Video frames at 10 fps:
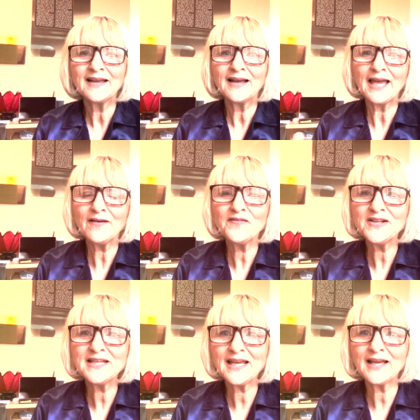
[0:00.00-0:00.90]
Every
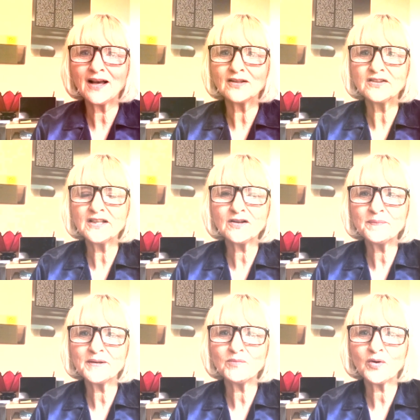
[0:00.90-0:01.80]
day, a little
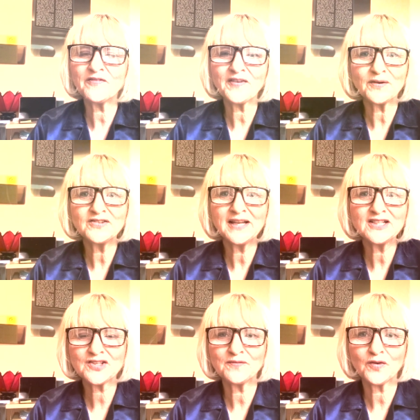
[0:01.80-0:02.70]
bit more
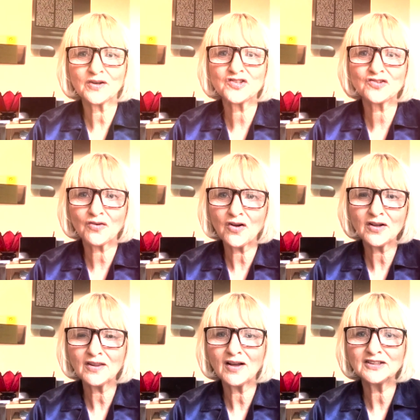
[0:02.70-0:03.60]
foundation for a
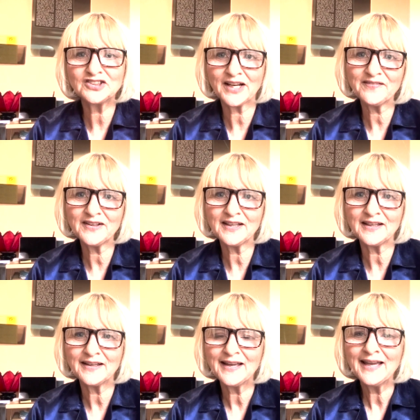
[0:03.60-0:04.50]
strong longevity.
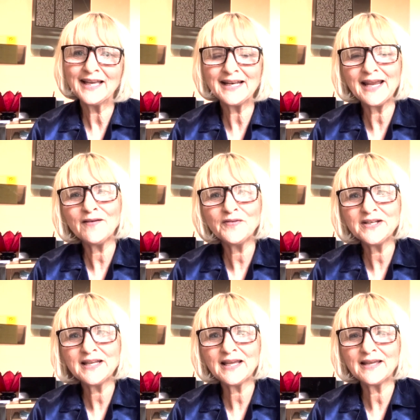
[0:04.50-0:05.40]
And every
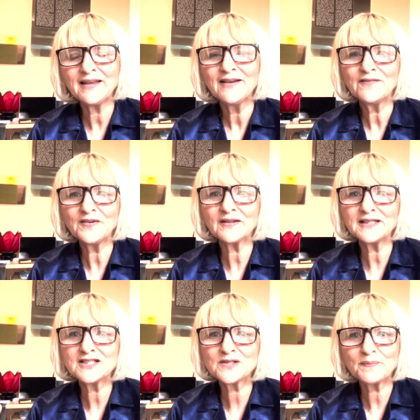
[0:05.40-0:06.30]
day,
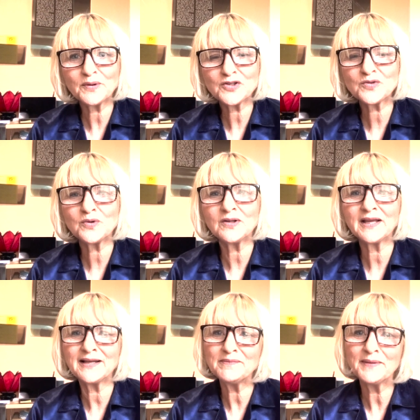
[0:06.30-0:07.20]
feeling spiritual
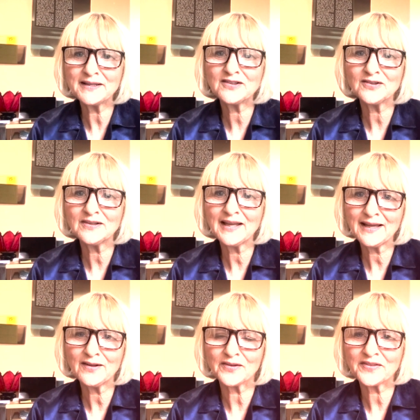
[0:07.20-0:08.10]
and mental
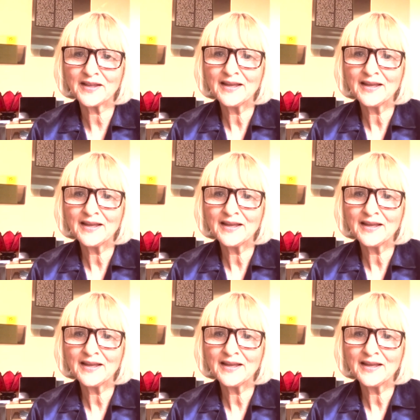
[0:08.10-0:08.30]
health.